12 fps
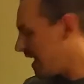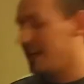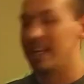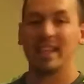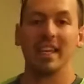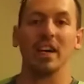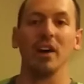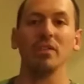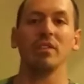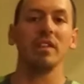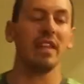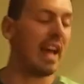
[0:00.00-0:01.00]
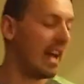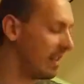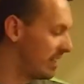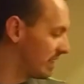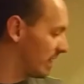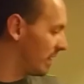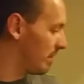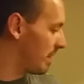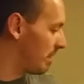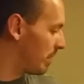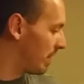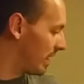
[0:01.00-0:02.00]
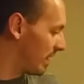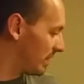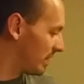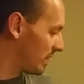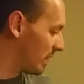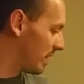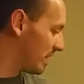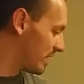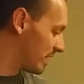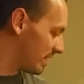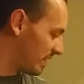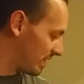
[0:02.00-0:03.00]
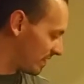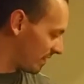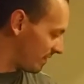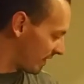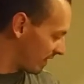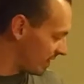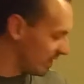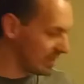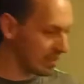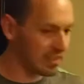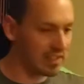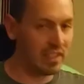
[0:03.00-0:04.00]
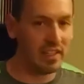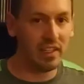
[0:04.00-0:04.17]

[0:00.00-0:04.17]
Anything other than that is going to be put in storage, such as stuff like this,